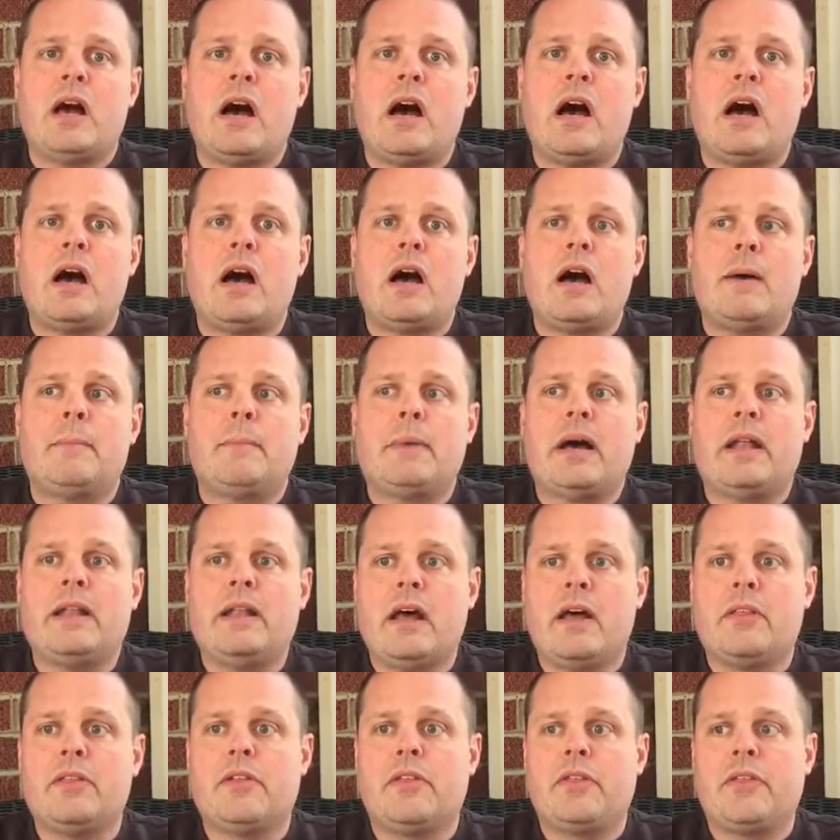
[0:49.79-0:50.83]

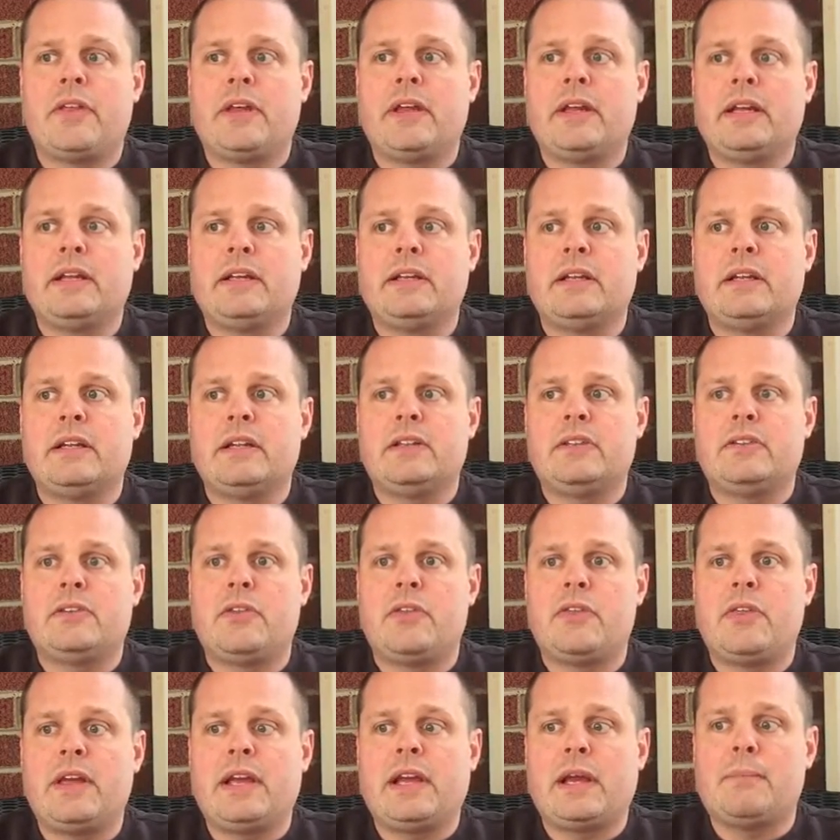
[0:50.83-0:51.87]
Another thing to
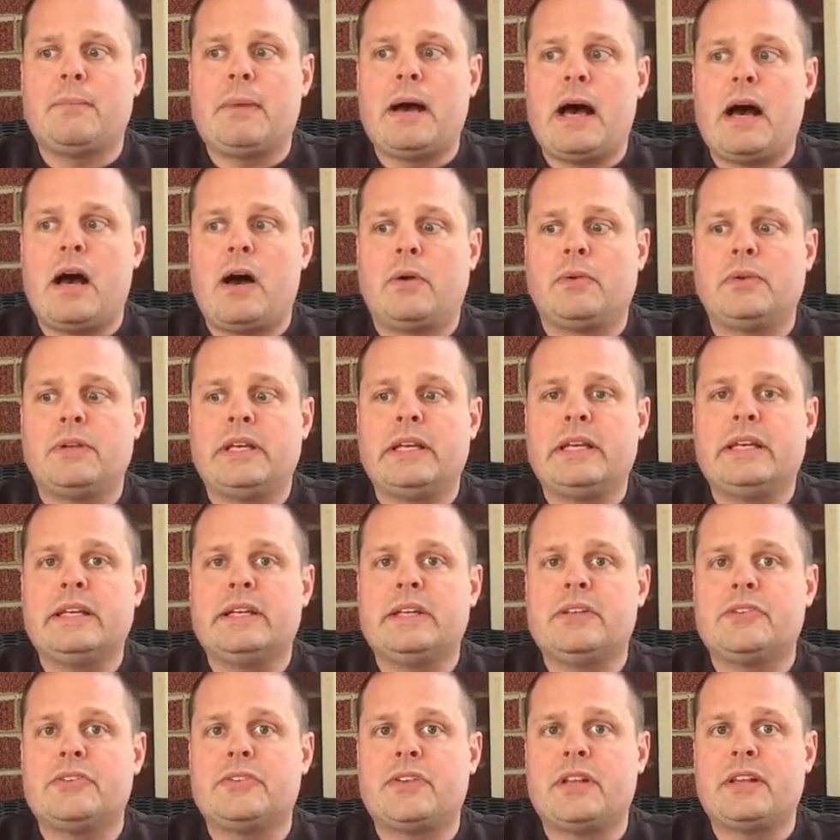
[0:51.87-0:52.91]
think about
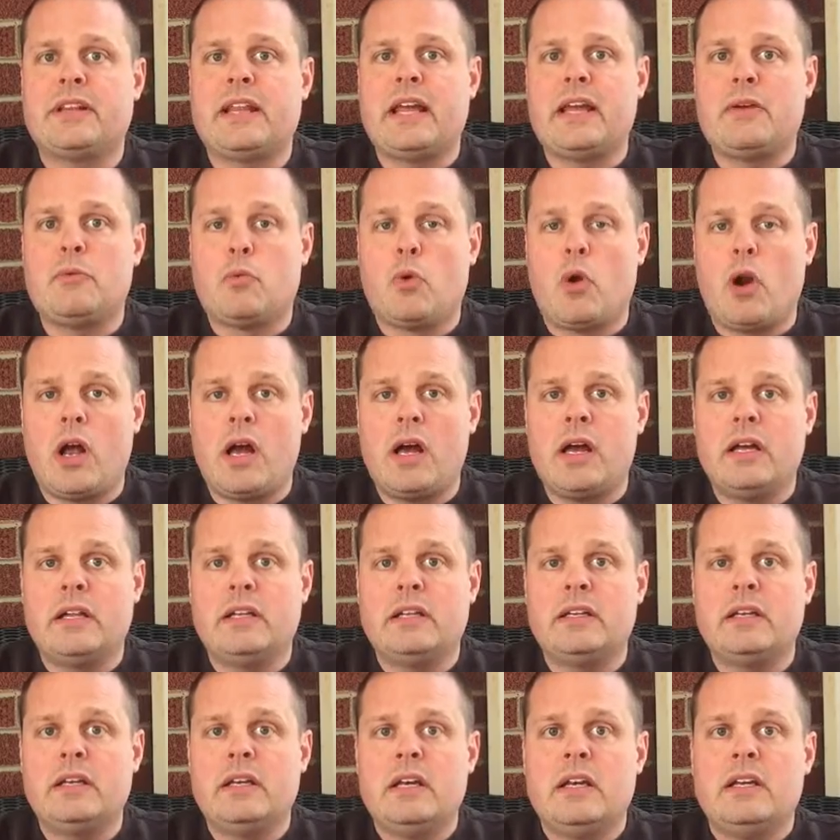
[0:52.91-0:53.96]
is that they
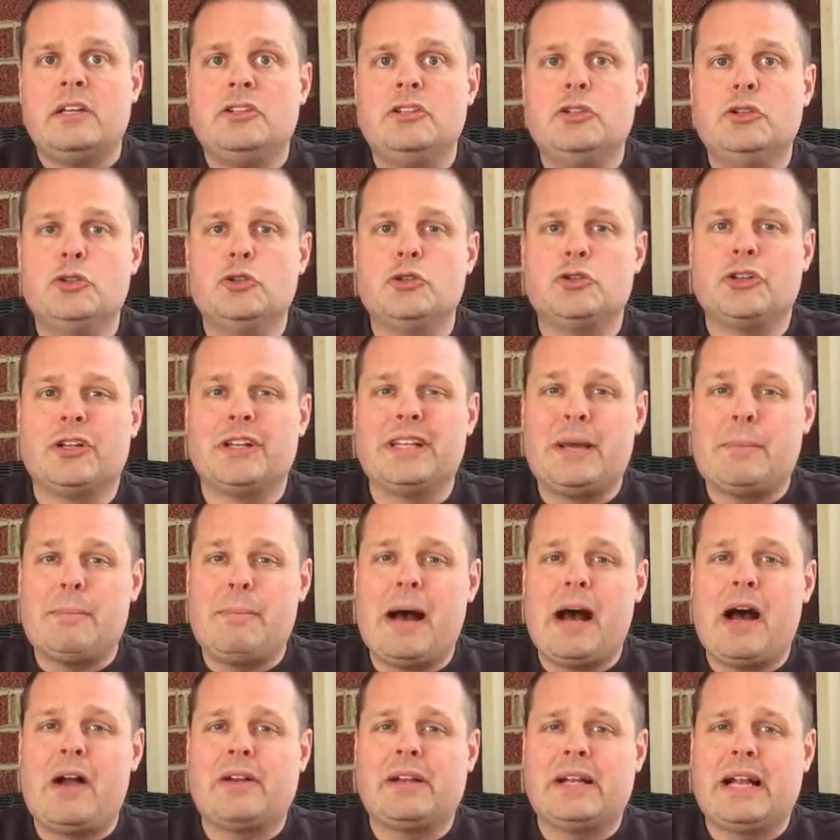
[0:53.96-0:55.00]
run usually
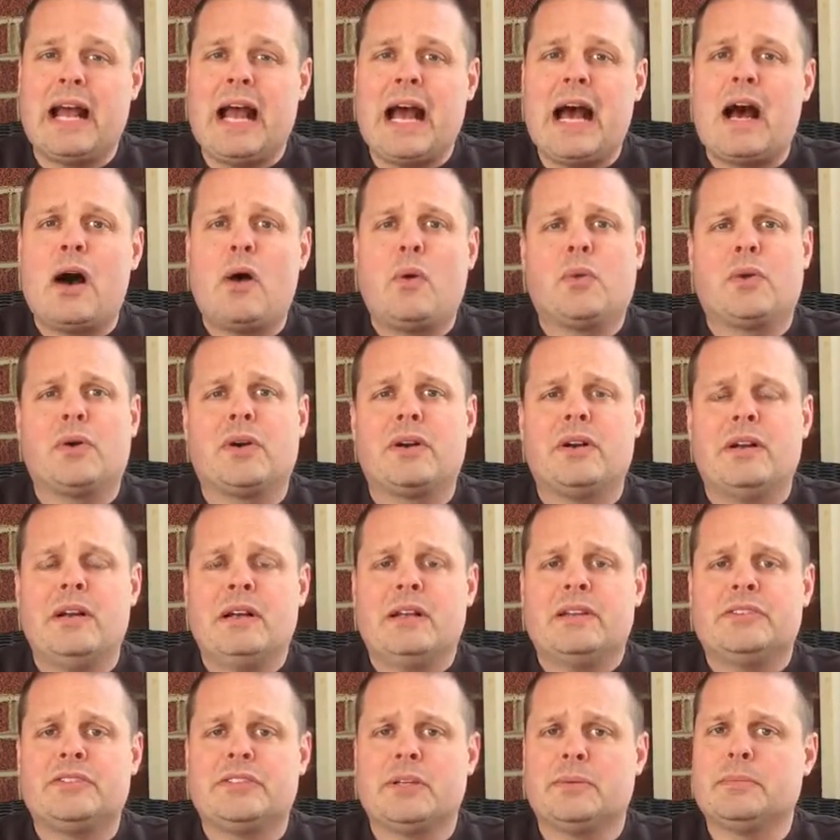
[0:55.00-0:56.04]
about an hour.
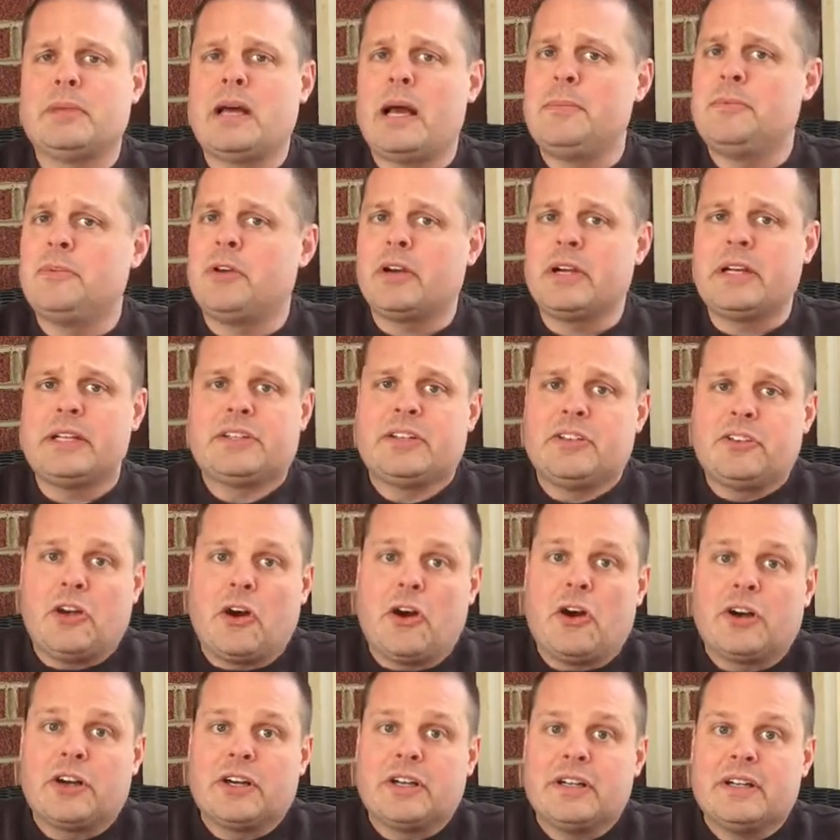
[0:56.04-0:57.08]
Sometimes I'll get to
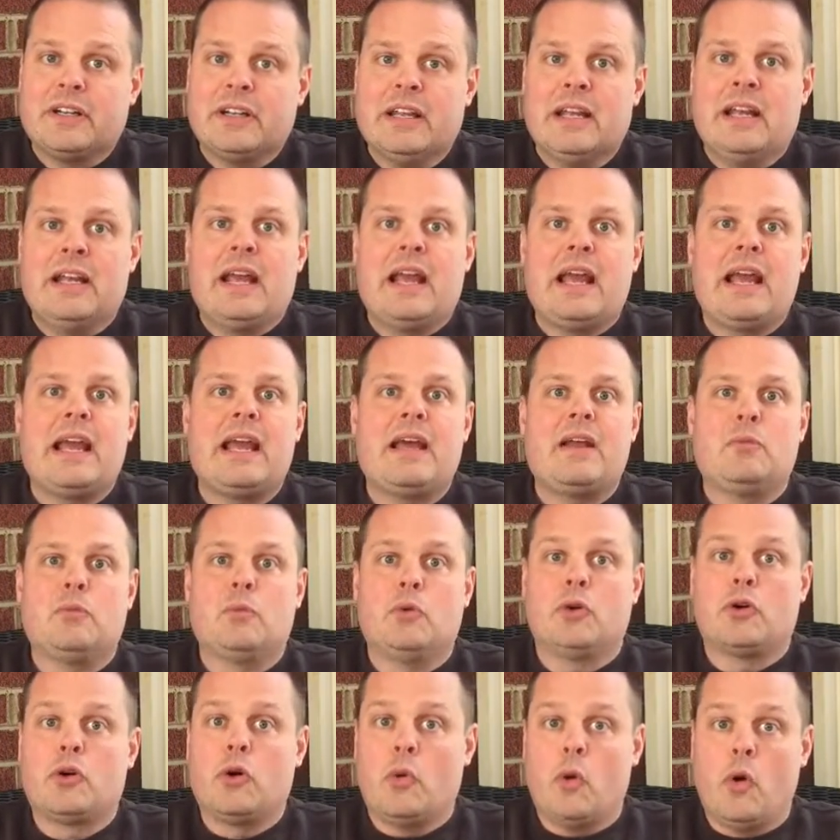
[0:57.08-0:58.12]
talking and
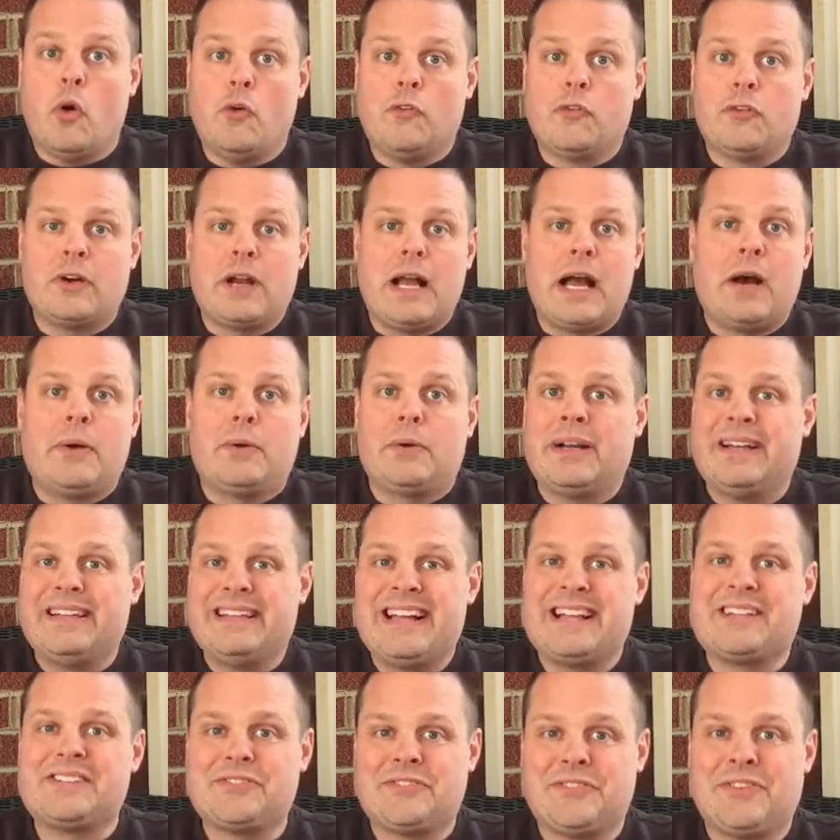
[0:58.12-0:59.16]
we'll go over an hour, and
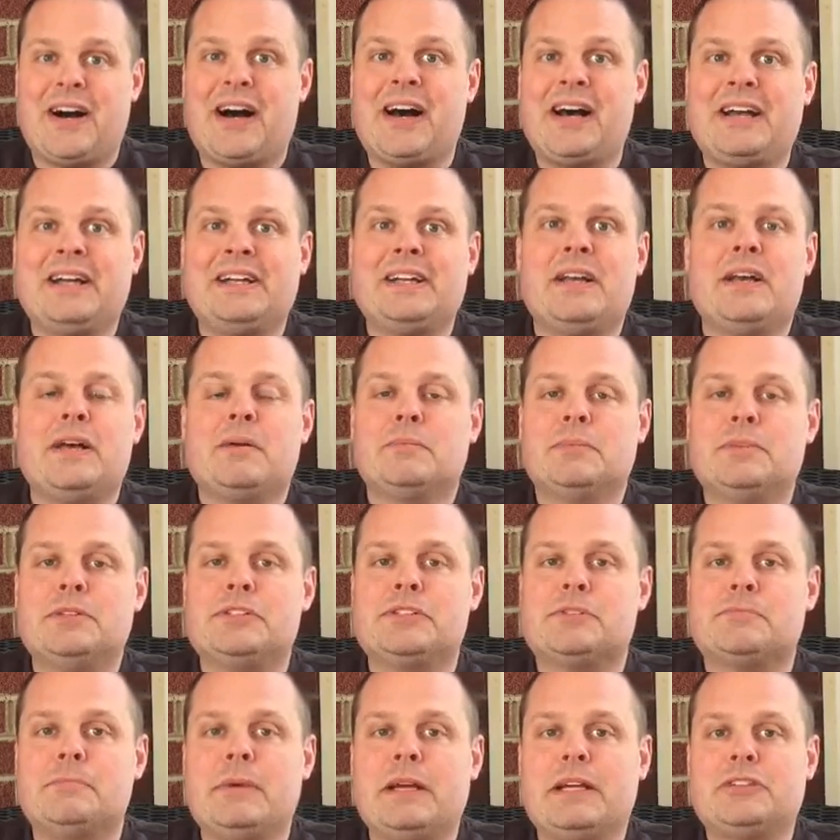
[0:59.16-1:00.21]
that's fine, but
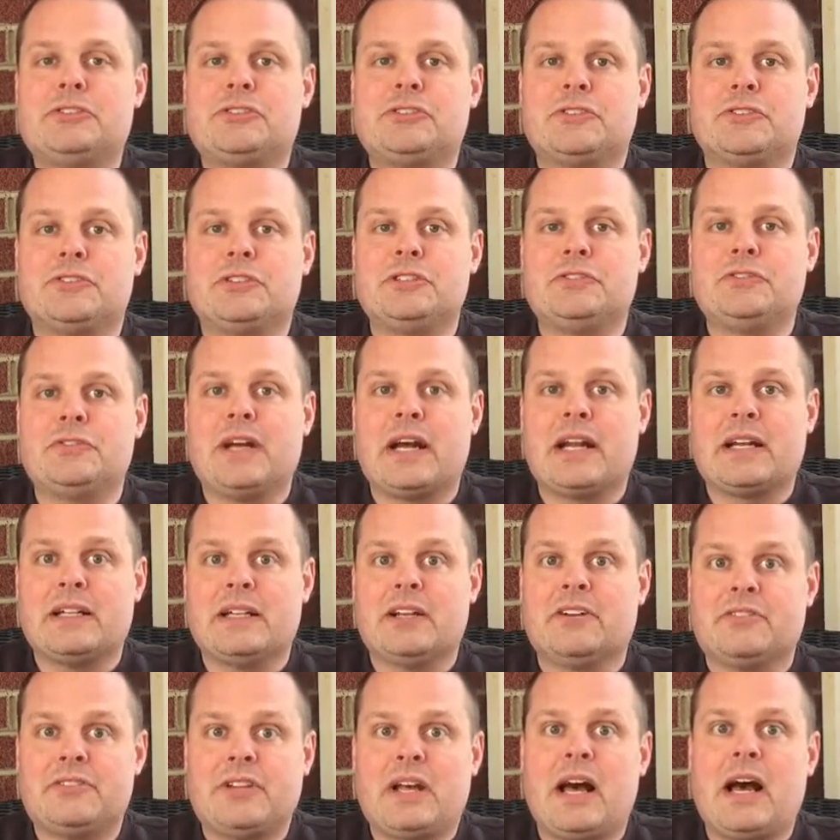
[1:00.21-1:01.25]
just make sure you've got
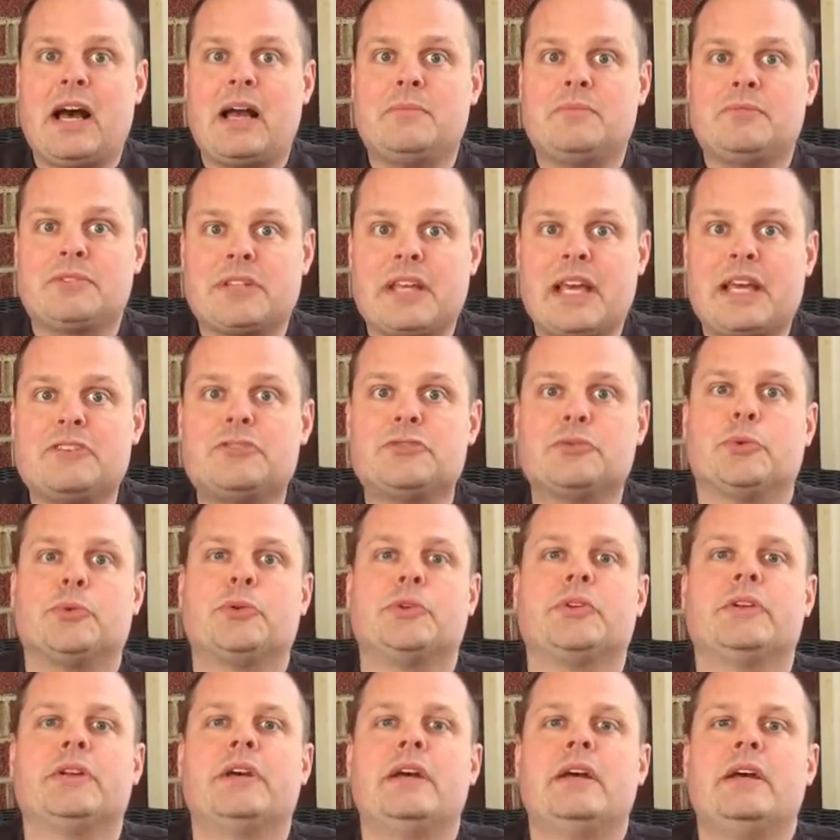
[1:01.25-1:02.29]
enough time
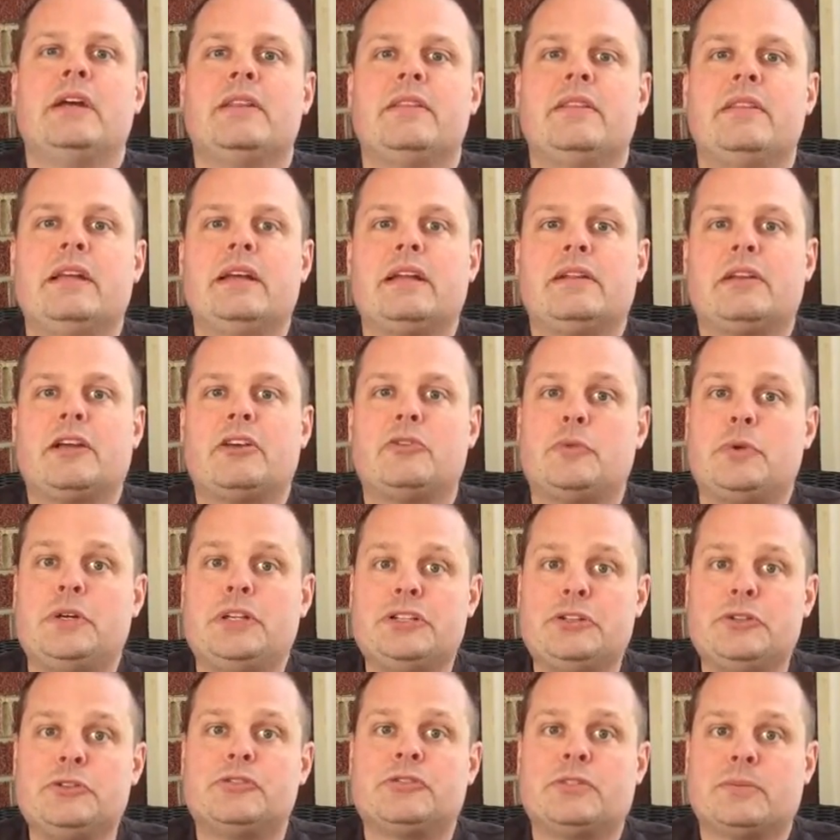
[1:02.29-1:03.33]
scheduled, that because we
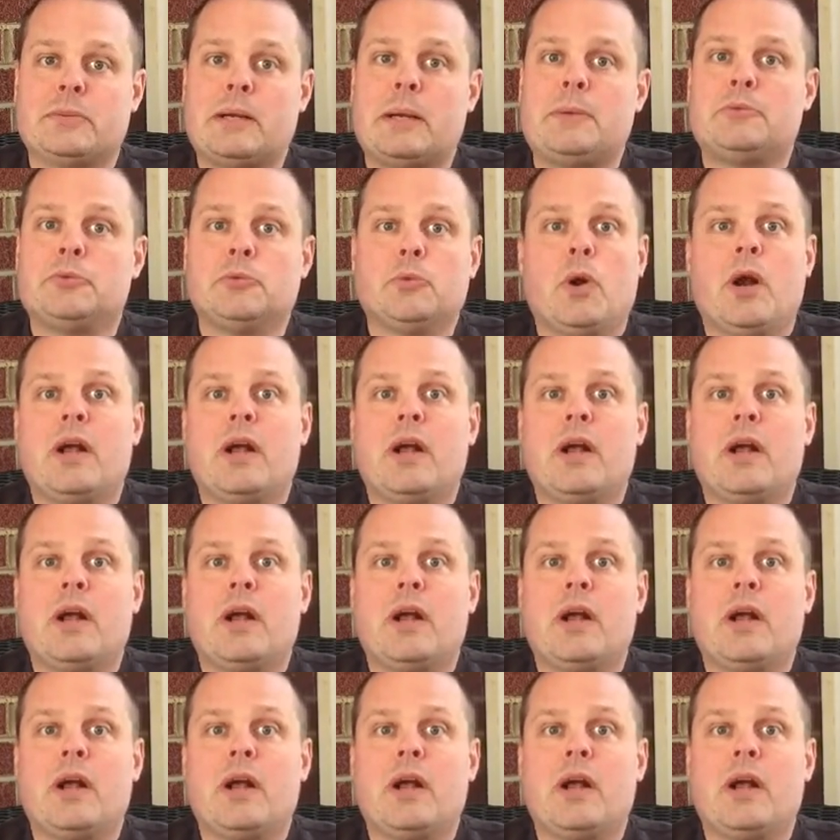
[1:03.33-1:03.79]
do sometimes